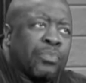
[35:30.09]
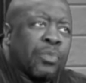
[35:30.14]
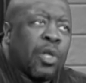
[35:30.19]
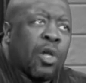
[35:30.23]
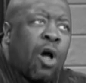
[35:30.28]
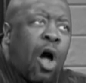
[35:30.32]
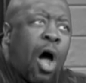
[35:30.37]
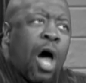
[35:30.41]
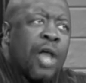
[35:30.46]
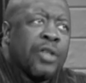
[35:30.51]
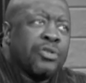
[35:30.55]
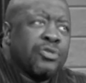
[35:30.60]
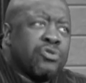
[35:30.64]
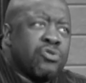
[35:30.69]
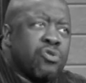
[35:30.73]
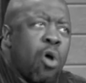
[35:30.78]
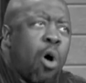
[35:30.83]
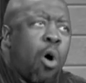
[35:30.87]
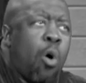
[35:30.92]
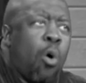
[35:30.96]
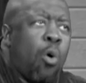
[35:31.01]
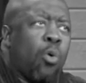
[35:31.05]
God
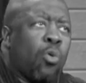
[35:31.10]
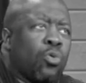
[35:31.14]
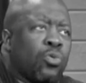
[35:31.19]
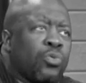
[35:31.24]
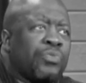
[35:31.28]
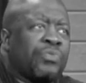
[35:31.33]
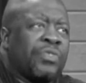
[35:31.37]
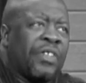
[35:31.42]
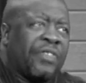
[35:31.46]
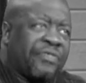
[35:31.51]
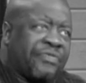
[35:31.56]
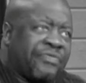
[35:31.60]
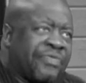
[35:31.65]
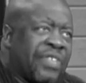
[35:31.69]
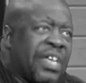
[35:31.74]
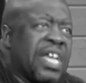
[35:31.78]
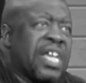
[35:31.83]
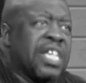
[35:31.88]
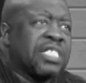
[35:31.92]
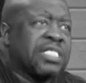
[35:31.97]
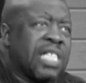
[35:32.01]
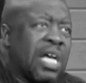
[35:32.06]
know the
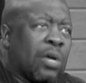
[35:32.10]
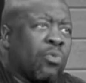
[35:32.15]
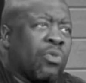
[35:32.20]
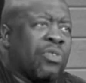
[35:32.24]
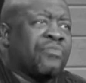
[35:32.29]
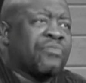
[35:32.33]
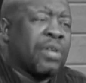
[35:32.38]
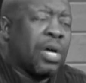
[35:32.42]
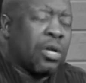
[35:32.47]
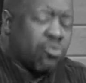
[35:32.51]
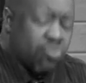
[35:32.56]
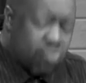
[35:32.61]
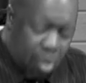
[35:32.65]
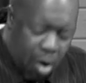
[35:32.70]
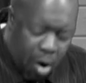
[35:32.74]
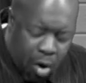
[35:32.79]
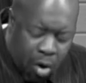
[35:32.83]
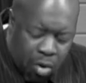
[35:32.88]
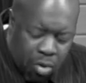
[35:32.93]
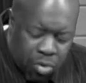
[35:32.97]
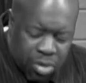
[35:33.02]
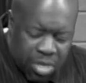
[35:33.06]
things that we've done
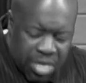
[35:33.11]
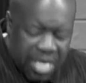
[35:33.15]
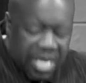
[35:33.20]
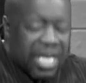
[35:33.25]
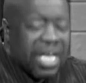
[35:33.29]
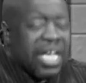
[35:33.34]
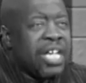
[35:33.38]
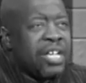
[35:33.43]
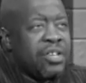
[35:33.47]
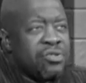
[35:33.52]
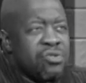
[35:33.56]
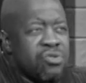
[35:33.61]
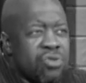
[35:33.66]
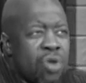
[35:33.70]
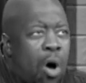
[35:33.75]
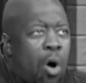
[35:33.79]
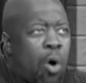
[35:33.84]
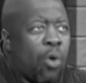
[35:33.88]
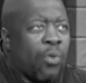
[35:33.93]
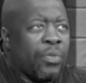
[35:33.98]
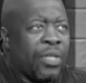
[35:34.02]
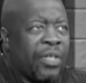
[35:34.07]
wrong. He
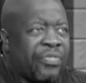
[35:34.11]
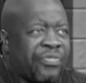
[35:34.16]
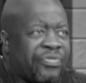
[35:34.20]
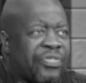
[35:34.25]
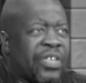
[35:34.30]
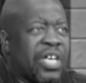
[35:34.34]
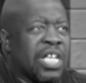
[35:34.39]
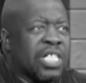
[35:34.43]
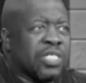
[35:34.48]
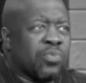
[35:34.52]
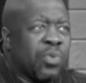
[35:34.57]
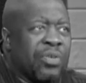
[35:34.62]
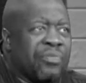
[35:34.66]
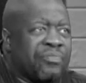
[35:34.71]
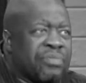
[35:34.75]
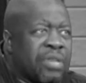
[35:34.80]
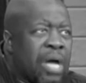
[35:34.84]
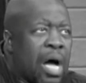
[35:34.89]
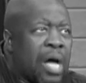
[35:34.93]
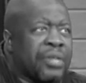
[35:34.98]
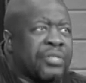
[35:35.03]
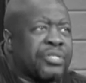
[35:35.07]
know the things we've
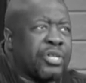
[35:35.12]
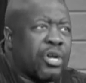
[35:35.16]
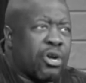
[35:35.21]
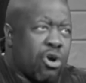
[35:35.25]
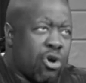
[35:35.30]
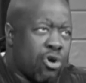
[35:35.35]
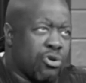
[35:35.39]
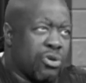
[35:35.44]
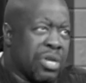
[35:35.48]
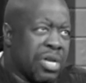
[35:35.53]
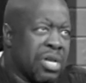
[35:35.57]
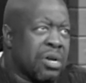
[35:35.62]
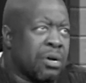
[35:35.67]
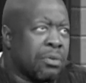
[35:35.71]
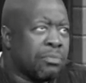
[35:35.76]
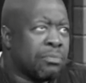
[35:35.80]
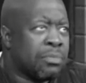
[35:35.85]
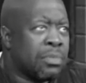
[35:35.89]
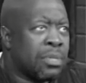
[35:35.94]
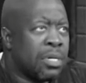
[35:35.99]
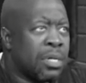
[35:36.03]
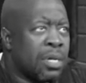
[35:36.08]
done to hurt him.
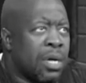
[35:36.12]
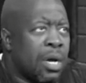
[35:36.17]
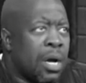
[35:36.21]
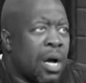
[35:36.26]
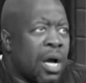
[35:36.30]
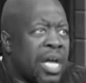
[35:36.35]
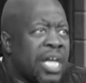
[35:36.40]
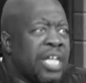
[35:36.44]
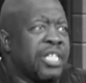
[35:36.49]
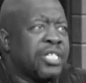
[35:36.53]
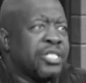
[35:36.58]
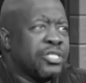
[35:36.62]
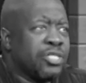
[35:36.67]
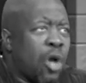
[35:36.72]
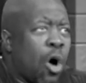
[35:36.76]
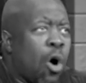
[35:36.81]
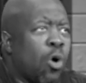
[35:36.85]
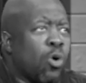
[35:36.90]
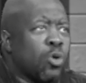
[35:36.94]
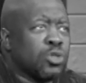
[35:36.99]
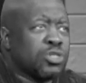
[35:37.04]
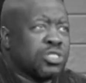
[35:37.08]
He
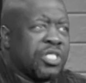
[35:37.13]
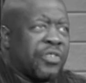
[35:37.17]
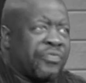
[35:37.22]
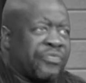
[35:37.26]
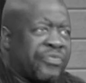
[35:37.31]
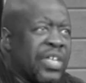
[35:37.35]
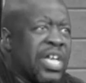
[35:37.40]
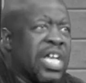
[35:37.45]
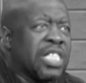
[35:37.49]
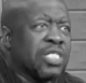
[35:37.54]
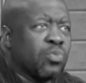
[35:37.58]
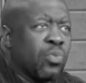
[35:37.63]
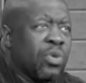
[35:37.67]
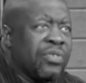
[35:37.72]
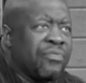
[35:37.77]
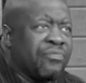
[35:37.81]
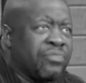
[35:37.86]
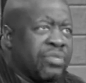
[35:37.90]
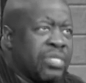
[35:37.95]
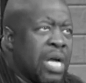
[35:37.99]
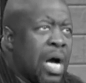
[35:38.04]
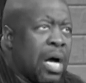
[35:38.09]
knows the things
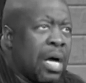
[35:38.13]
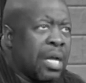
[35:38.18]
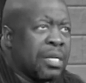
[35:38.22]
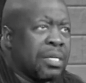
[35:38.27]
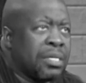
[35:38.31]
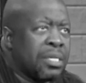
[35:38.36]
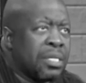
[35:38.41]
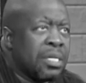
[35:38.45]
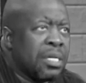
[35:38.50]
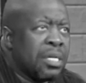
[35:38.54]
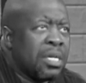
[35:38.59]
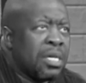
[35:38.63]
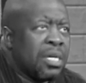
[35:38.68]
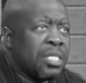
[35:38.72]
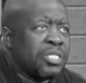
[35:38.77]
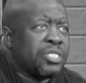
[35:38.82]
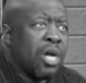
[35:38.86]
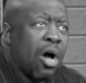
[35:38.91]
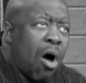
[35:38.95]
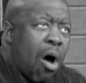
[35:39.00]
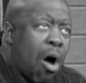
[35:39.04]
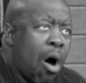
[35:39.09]
we've done
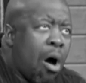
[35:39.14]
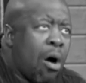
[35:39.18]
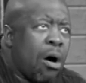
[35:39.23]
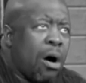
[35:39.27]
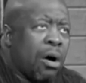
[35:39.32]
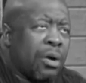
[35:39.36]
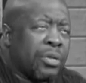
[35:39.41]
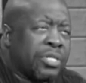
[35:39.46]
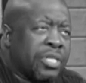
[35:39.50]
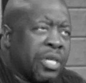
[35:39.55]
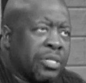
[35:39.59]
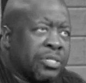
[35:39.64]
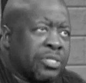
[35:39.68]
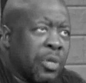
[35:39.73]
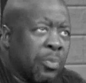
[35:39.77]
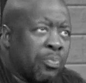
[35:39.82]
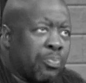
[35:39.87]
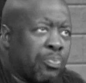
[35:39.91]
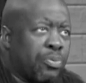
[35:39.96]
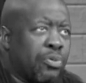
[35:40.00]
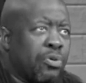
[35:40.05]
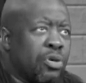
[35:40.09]
to, uh, to, to
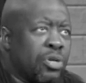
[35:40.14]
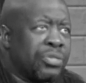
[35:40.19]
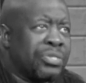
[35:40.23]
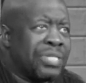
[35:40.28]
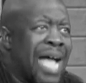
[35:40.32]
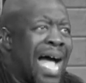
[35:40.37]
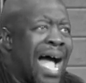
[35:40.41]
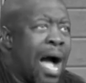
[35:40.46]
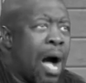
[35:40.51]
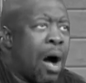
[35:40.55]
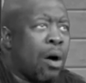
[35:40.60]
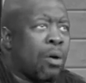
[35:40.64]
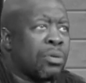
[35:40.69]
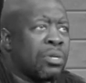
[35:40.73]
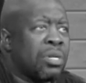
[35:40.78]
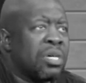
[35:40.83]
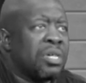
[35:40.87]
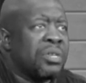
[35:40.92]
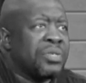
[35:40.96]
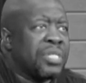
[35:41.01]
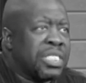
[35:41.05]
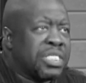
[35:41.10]
pull down
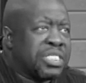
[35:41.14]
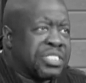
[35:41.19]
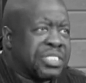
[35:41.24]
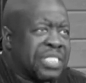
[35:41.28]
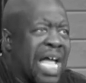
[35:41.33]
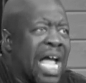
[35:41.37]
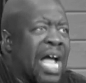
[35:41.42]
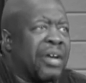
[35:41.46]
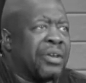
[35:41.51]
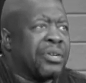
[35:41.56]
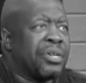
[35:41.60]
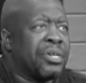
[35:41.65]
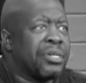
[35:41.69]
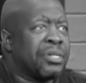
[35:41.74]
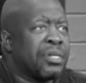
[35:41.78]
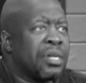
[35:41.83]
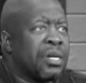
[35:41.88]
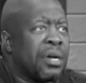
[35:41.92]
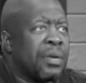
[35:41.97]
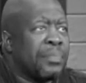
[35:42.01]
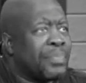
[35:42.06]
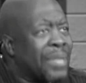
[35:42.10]
the standard
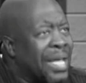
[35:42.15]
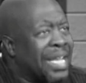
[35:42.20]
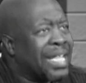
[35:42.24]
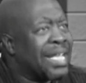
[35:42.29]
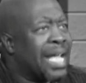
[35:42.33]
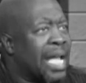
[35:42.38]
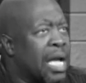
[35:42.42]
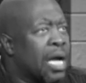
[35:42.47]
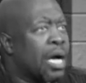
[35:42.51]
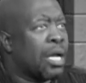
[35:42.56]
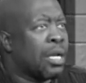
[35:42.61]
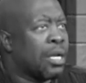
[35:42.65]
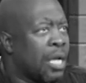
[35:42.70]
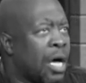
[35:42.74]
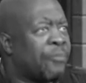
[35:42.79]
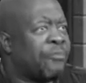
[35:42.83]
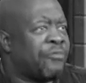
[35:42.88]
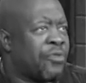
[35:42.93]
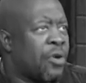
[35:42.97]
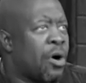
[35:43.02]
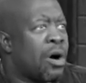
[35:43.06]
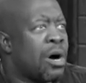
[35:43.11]
that he held
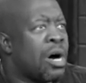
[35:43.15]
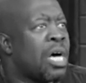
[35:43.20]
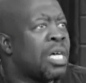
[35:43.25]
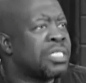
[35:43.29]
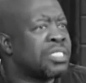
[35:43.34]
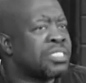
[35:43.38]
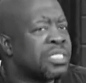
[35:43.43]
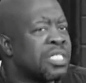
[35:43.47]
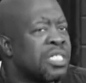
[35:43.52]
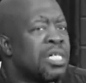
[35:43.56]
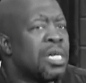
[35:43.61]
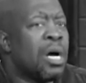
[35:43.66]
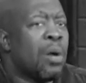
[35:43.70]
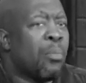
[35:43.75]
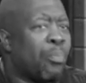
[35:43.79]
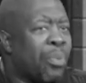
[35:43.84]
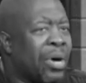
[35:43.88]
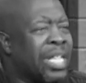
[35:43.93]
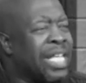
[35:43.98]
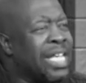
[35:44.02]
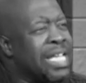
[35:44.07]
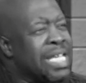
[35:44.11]
up for us.
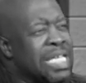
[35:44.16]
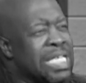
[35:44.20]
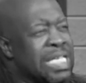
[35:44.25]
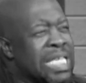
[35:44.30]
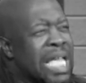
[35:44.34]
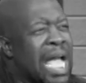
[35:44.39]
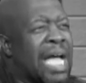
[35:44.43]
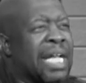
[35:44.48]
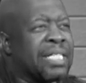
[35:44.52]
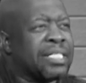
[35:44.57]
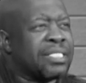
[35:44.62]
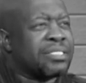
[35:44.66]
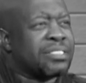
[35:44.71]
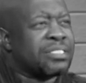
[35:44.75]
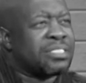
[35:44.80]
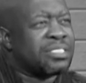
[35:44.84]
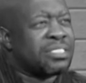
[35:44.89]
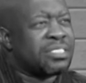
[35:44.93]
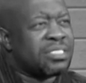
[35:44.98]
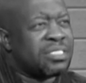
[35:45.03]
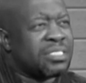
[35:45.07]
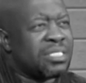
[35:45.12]
But he yet
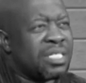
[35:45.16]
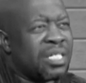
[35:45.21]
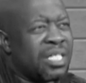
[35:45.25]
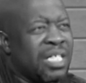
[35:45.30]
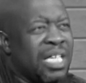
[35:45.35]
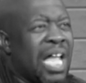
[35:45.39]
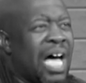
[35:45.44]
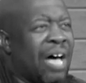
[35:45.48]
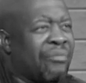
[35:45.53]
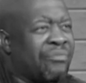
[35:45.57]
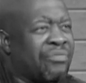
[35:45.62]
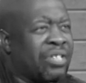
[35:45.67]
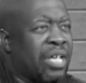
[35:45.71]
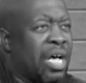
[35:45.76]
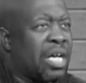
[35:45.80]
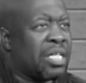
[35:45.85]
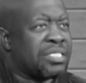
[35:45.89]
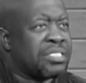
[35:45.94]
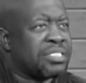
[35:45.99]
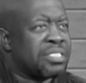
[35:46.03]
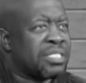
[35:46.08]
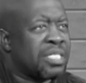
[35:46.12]
loves
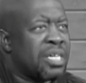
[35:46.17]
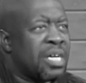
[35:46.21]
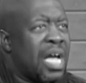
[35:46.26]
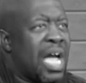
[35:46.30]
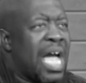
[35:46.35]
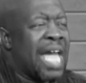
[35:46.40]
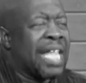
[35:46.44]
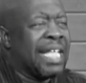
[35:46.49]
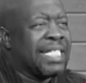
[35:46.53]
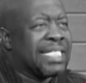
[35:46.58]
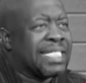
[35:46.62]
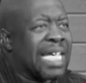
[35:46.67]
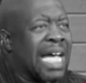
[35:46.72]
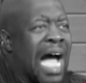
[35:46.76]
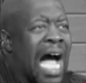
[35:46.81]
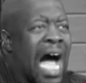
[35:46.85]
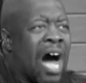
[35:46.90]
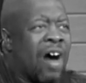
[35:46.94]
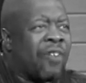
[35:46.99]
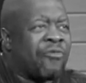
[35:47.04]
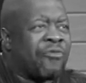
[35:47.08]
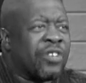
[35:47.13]
us. And he said,
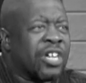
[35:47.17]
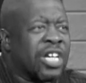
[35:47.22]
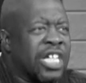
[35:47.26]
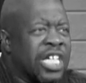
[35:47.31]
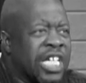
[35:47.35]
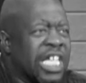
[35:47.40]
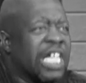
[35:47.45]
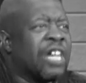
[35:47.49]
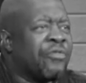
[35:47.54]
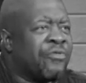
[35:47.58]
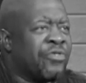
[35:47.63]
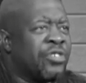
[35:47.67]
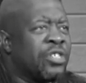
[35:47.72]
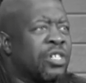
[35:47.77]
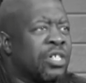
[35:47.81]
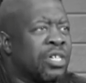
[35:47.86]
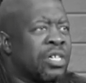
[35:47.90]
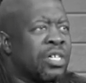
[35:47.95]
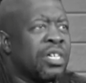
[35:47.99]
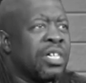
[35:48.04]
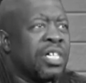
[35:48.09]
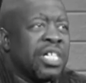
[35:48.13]
I'll forgive
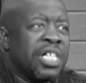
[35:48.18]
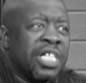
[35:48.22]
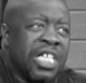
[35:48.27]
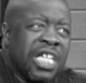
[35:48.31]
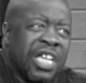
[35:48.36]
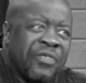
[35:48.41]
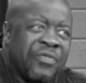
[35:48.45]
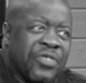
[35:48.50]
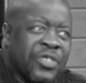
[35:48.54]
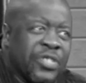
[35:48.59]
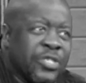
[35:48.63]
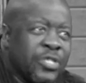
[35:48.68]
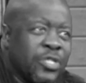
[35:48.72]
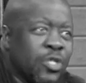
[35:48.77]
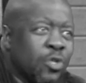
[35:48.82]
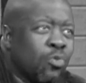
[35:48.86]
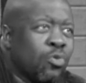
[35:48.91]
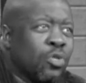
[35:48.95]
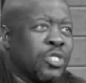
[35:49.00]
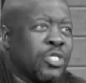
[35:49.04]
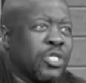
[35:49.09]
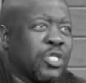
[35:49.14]
you if you do
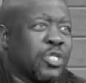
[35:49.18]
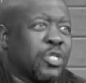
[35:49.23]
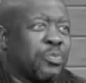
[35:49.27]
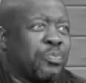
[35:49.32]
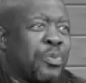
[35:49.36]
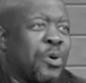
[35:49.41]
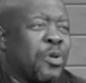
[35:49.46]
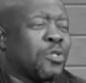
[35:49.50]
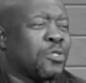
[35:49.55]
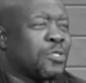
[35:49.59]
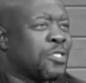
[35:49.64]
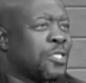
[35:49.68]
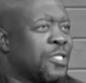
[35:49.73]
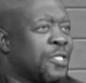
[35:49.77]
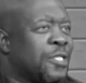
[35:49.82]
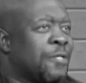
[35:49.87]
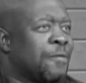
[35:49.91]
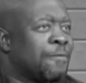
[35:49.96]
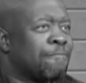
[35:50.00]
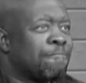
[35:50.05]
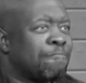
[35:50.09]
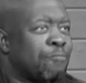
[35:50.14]
what you're supposed to
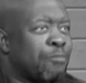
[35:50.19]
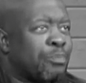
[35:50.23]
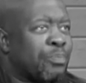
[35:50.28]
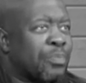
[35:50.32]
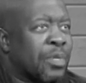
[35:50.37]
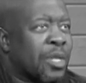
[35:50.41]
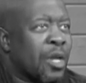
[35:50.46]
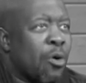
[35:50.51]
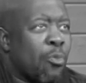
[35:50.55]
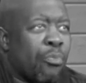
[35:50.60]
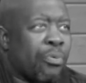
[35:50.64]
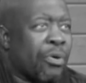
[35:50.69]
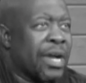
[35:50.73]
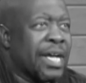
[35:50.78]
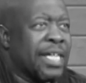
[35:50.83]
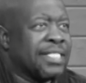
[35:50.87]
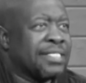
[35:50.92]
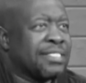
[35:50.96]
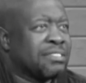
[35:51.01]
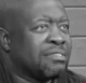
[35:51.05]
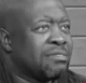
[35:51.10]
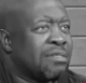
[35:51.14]
do.
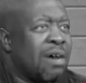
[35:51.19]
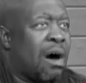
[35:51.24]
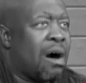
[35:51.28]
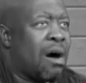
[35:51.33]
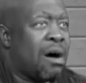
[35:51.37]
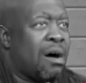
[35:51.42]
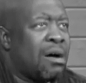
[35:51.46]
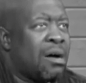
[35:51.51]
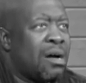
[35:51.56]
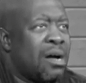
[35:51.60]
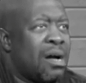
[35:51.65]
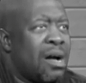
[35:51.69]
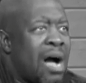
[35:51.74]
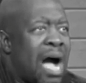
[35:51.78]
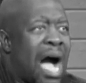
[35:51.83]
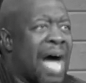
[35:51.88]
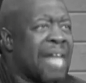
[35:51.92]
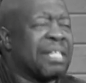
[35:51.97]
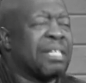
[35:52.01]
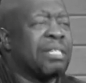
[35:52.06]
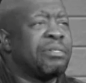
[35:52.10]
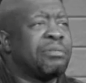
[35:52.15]
Praise God.
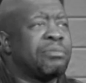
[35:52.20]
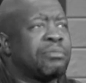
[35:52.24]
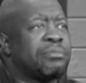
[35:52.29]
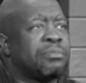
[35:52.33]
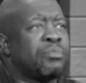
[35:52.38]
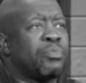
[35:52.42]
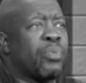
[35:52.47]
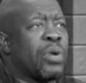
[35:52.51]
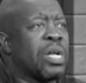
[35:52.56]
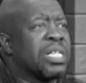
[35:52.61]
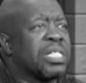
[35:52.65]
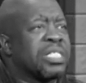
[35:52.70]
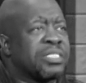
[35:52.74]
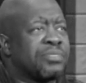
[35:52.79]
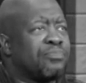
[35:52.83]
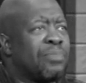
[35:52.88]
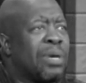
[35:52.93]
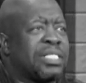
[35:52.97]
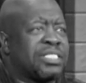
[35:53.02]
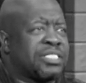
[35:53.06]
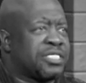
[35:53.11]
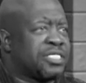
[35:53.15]
I didn't bring this
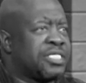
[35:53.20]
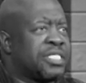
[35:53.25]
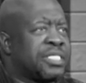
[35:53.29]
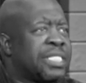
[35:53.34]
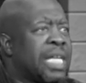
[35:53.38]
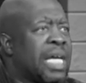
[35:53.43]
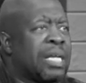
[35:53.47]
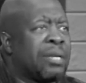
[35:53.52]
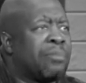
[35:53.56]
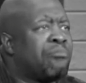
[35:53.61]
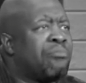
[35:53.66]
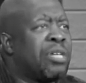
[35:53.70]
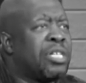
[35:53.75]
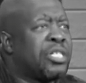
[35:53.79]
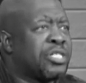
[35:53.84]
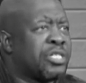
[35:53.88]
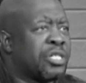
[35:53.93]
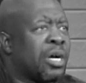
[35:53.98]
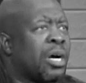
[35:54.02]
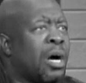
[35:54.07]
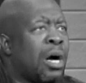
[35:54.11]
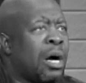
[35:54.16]
message today to beat
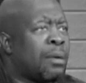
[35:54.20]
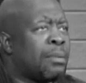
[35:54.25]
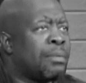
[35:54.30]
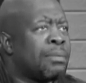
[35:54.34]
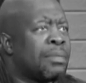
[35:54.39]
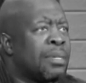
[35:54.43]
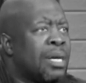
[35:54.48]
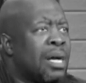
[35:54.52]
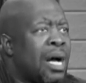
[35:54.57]
you up.